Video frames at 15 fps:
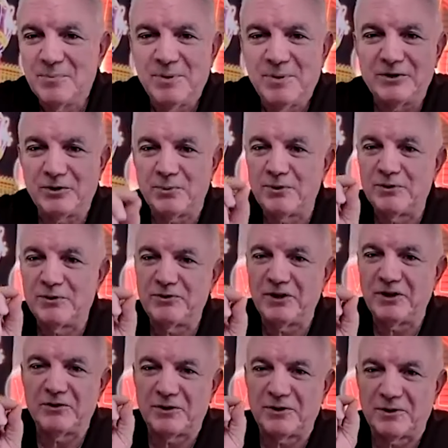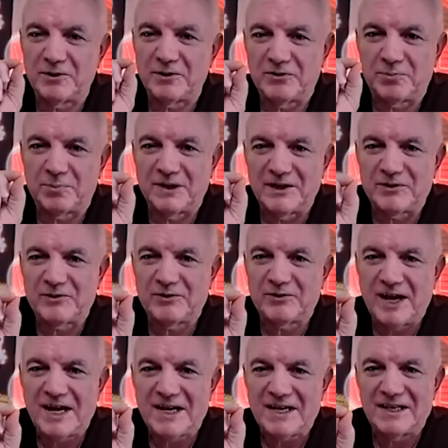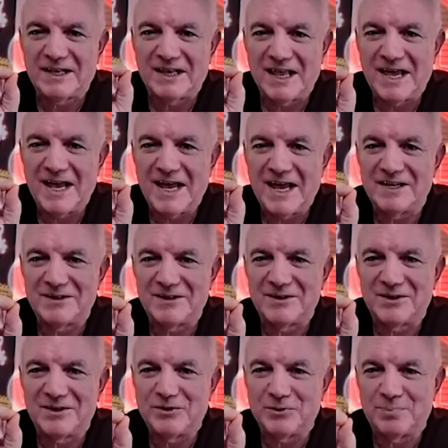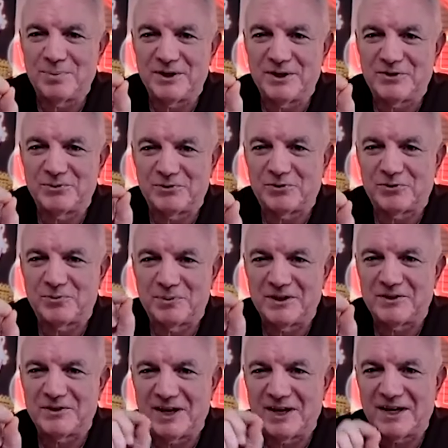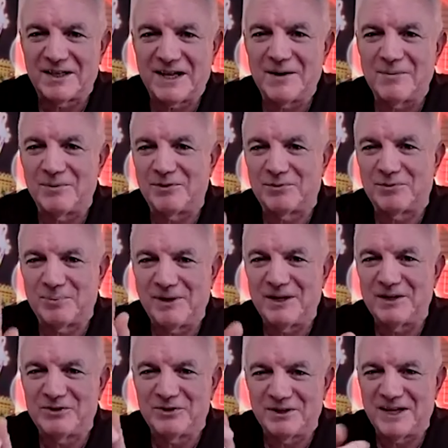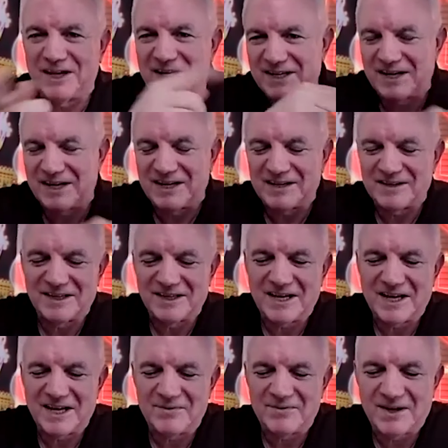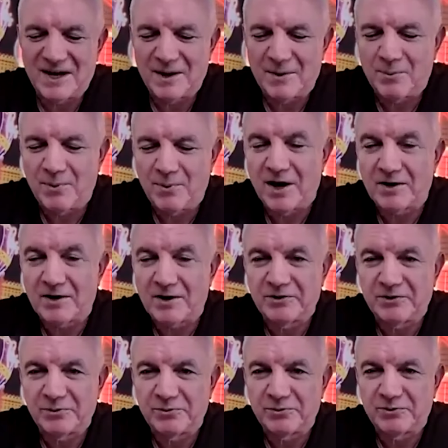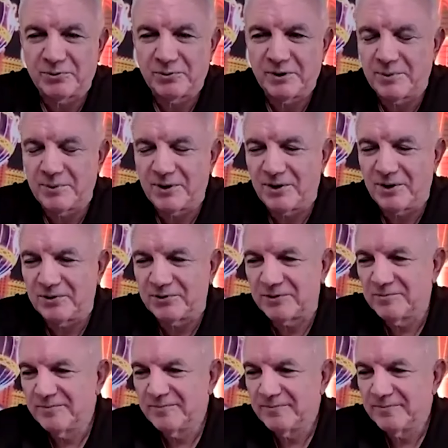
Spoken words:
pitcher was just a split second late. A Dodger pitcher was a split second late with his pitch, and they gave the guy a walk because there was three balls.